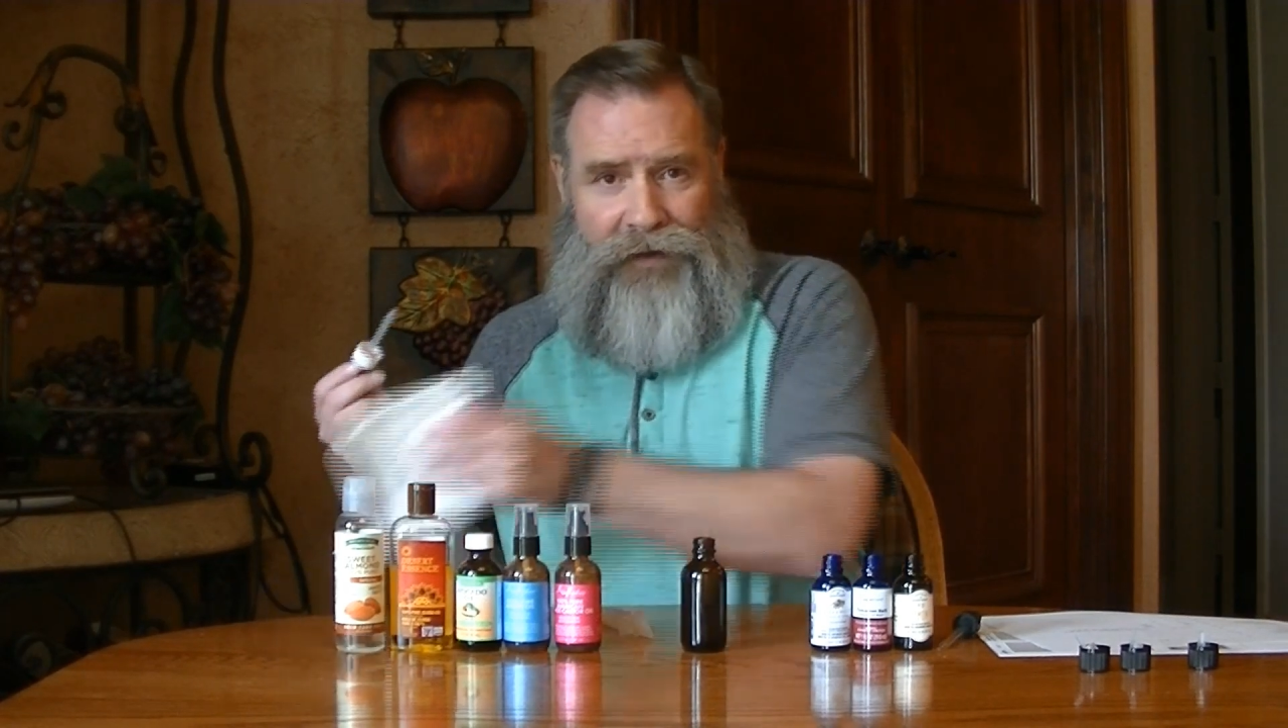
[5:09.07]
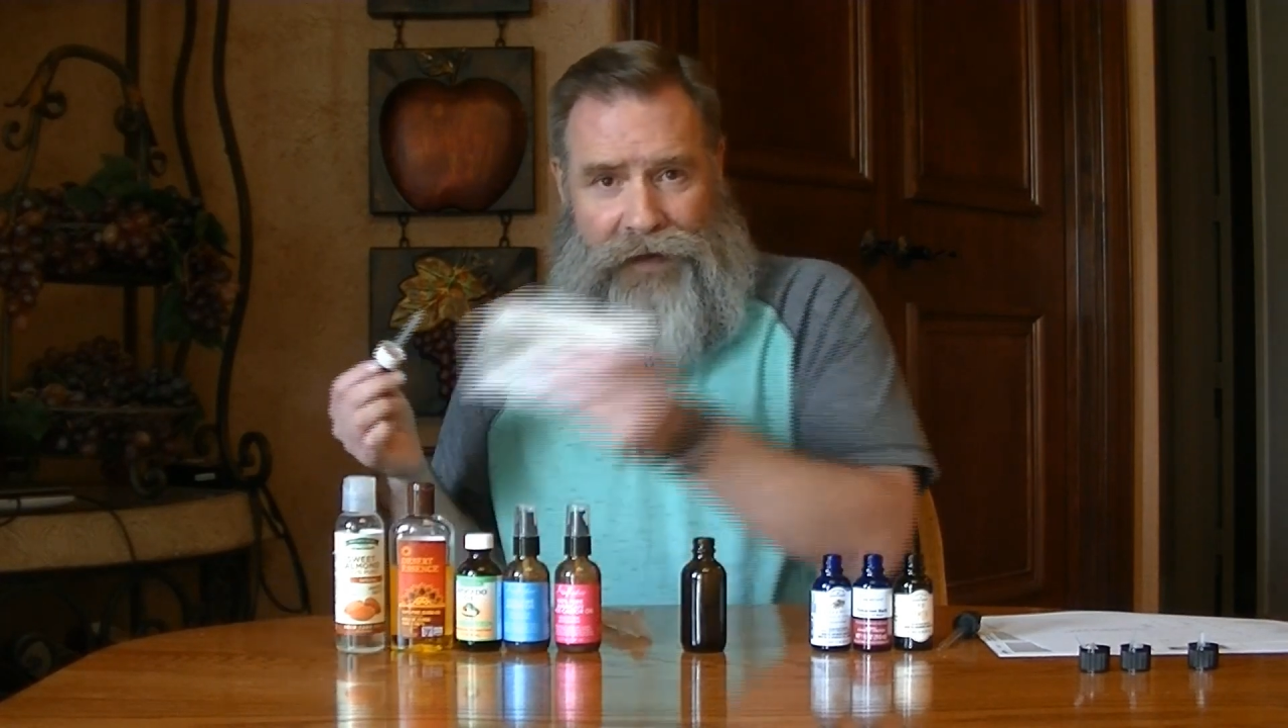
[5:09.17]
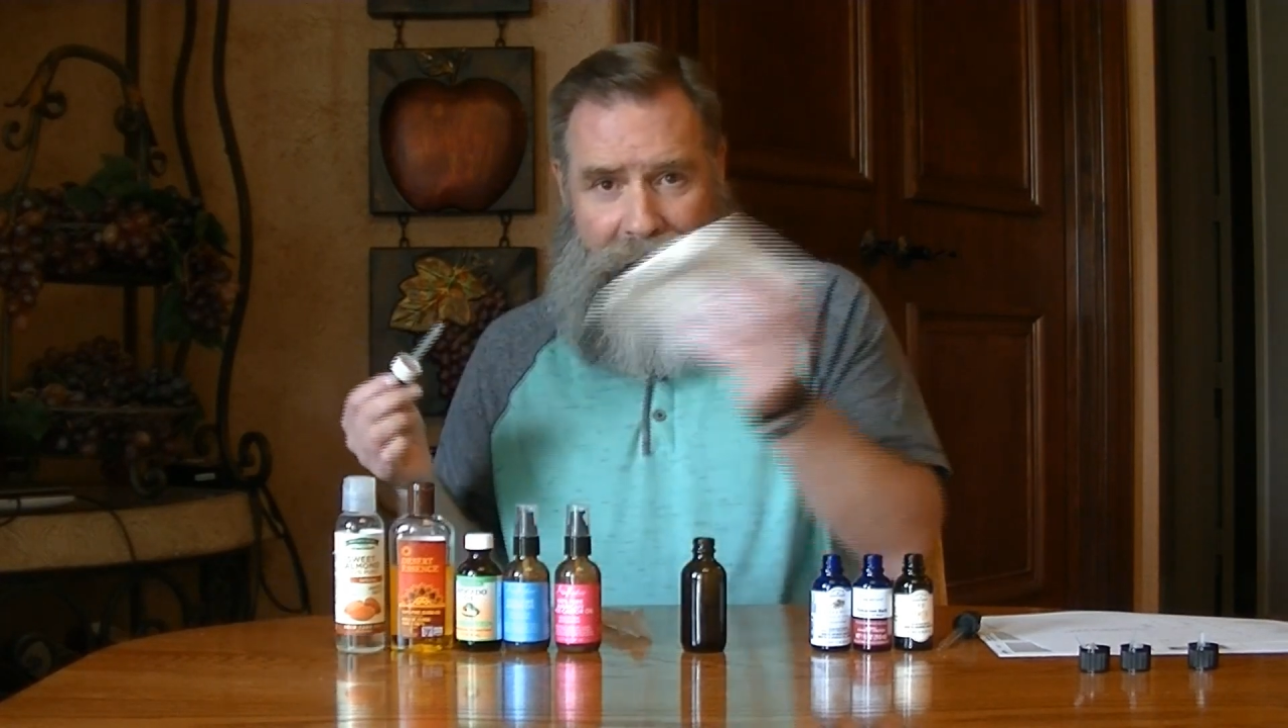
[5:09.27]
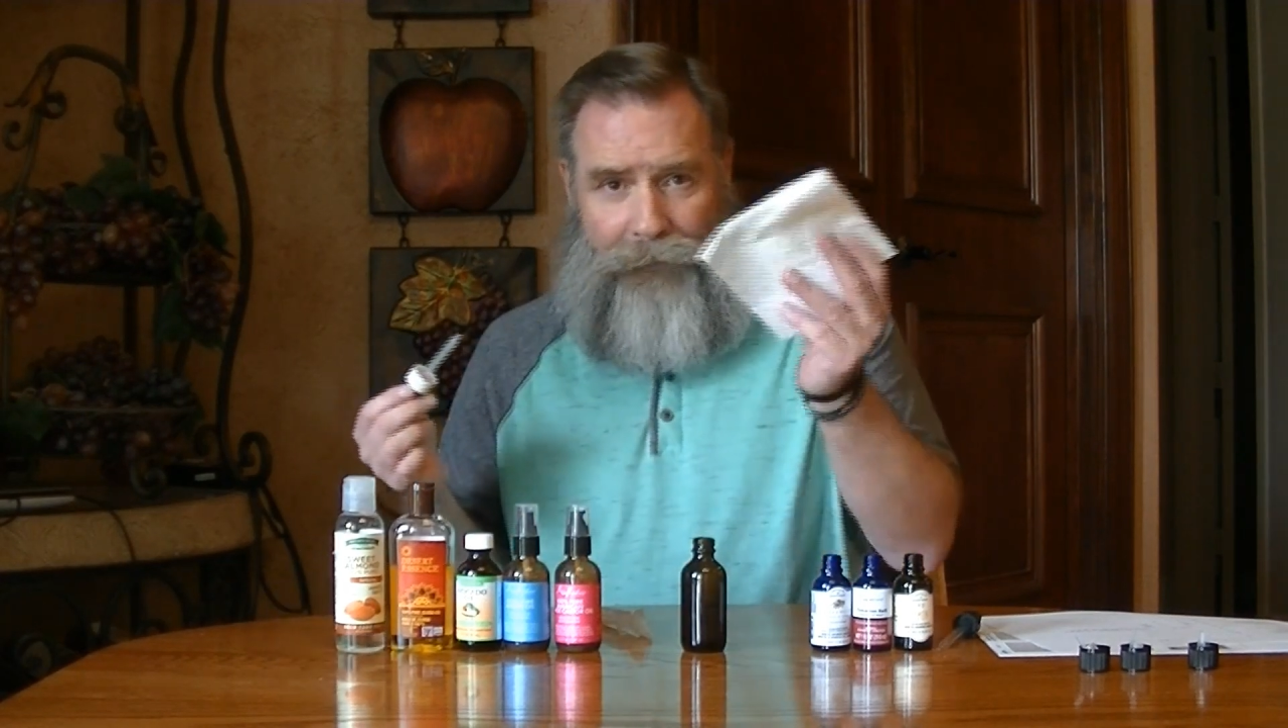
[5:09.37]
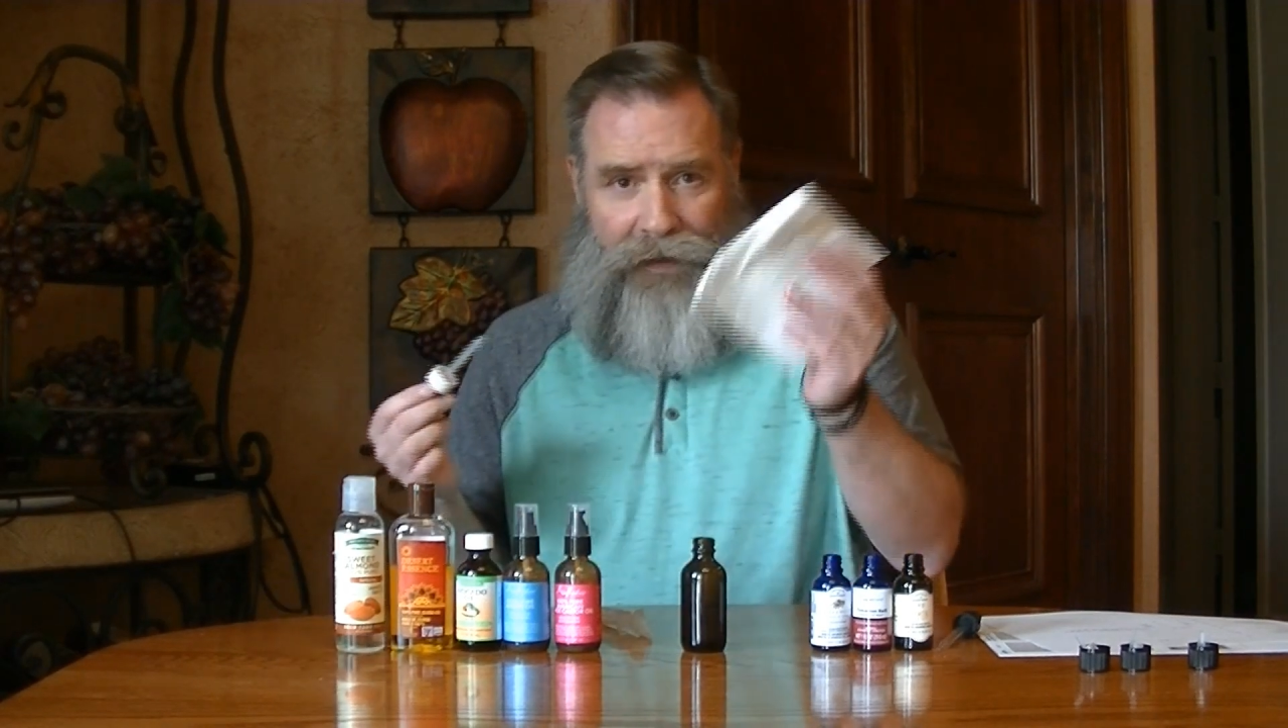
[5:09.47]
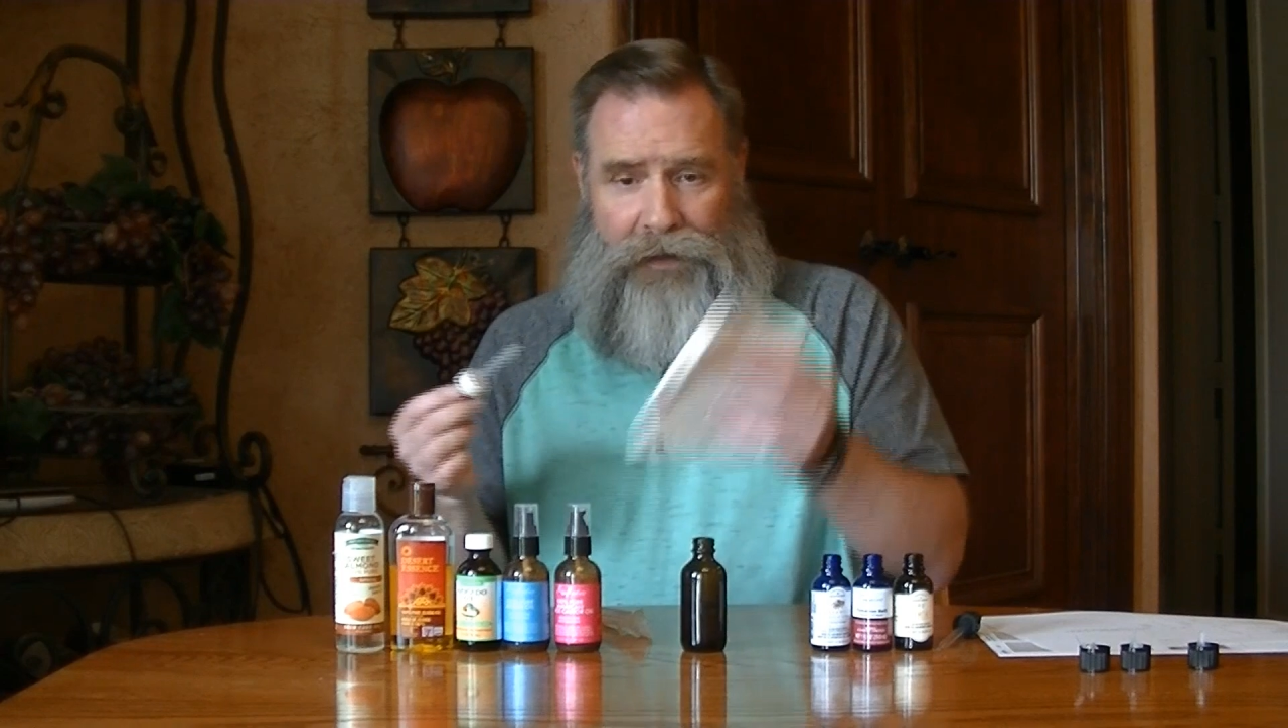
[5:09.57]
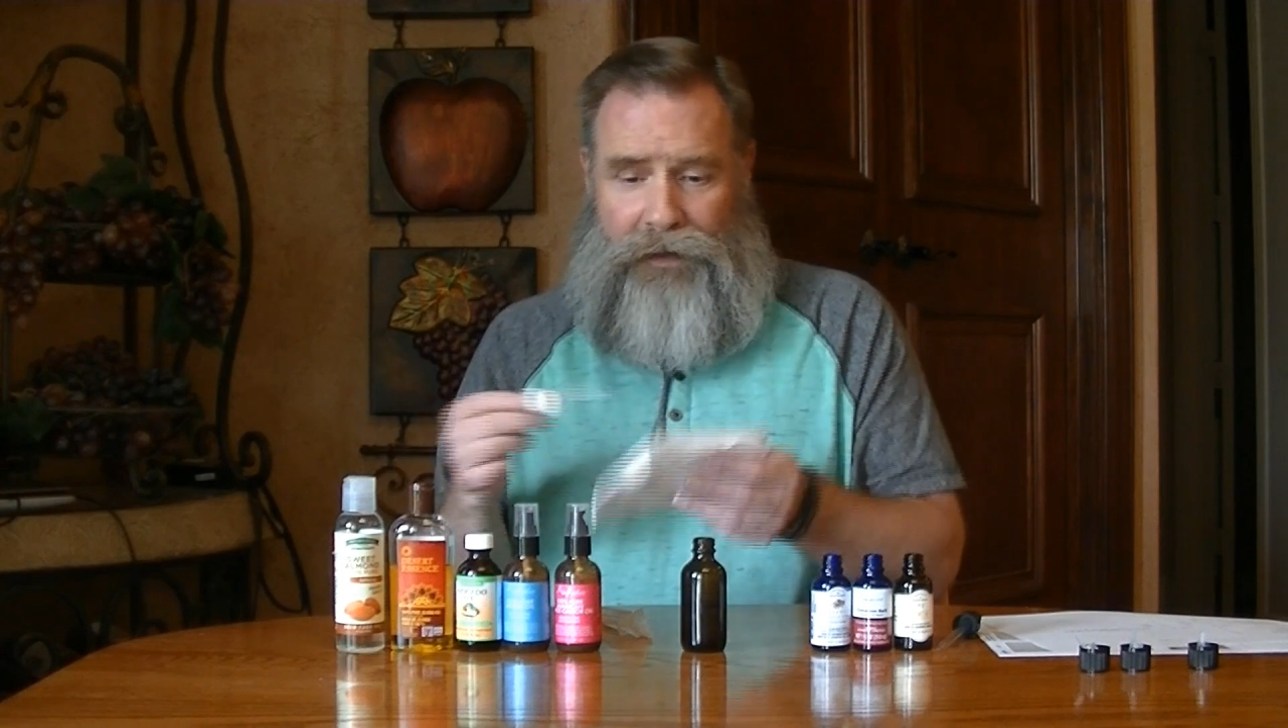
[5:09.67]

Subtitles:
a napkin.